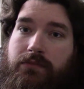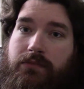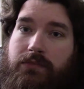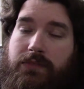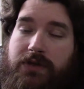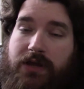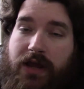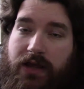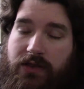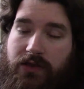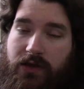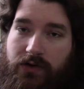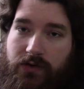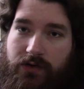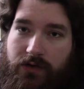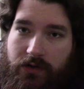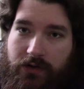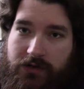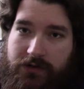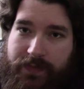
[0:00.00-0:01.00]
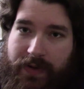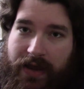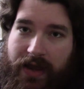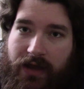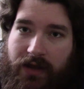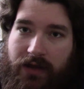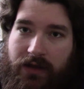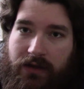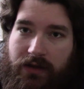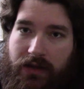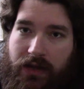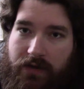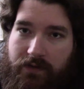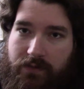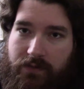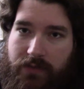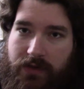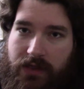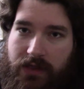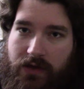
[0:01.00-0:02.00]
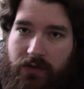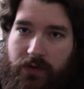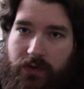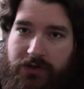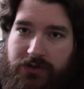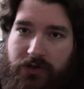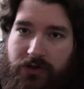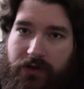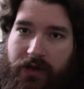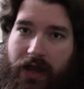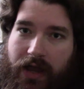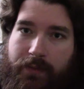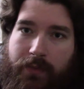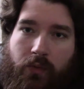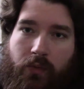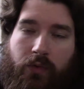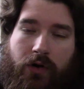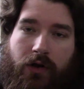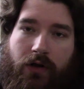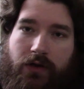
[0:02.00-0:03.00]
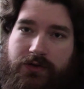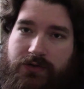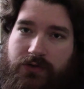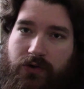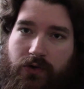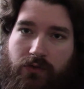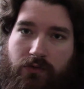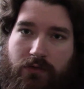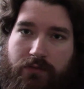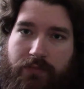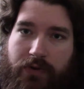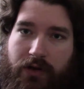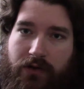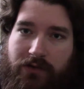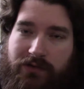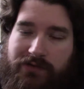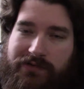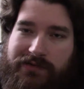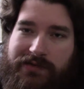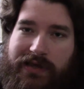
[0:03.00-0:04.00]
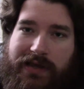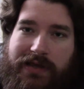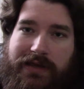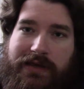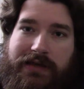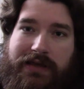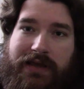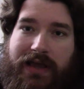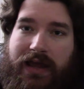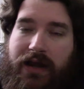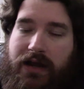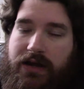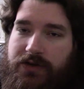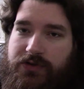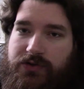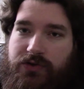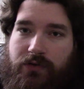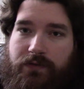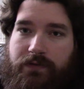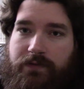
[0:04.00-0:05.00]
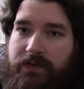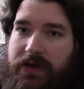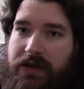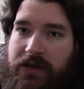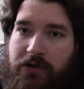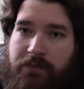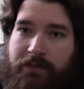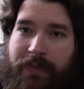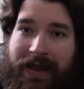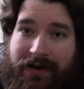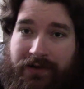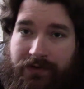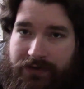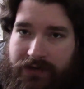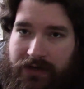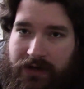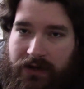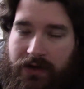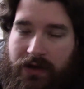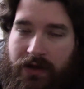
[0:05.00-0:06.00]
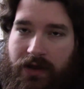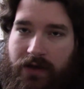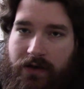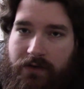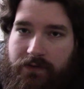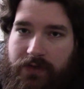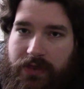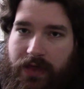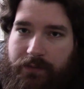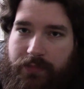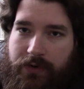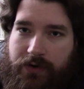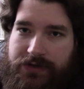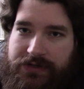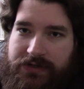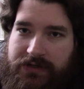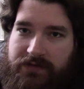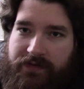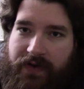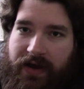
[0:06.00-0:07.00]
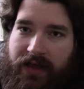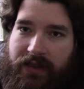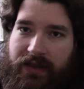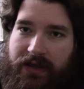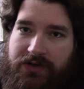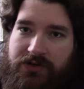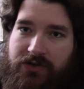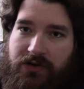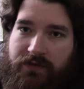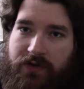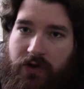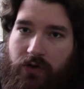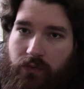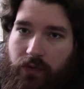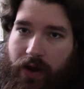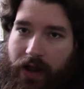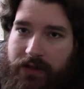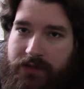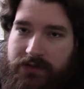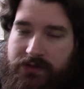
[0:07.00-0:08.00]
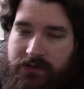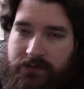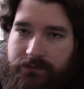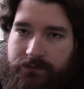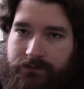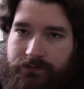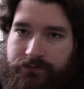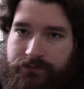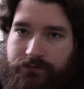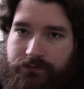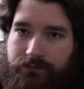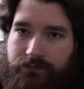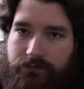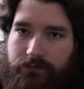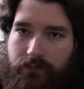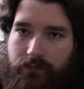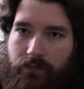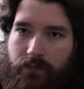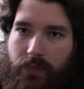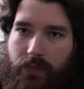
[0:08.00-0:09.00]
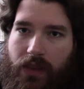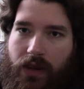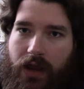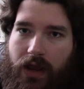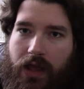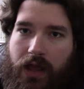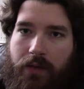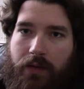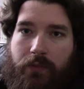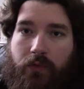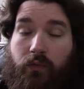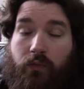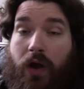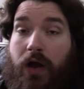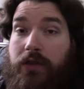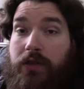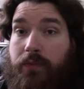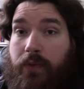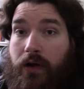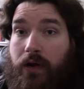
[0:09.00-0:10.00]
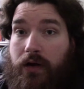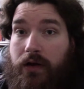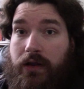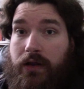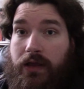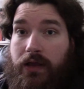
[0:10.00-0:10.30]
take the $100 back, give them to the original guy, but we're also going to impose an additional fee or penalty for that person's violation of your rights. Rothbard